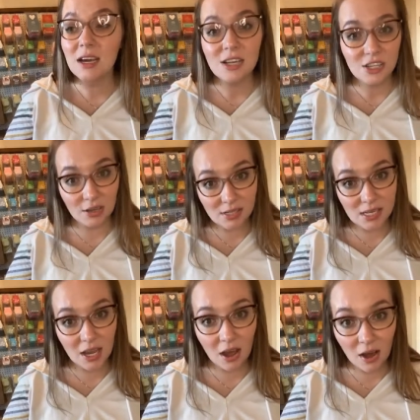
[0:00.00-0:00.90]

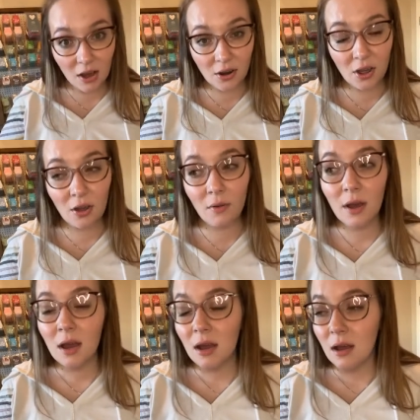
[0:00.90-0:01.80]
Chelsea Otto.
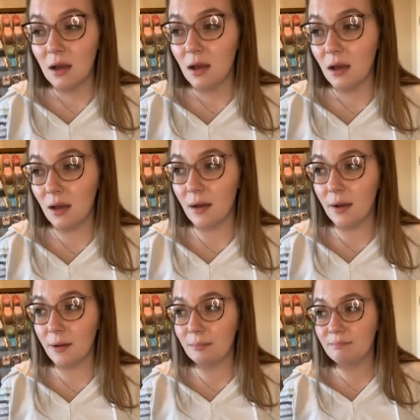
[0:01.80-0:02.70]

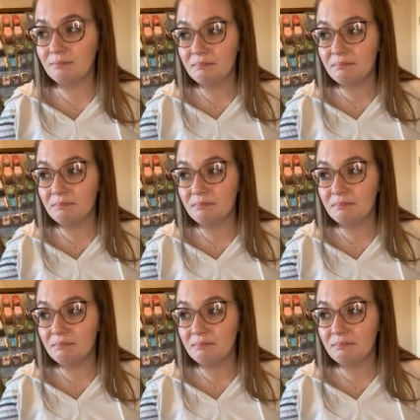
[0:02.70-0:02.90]
Um,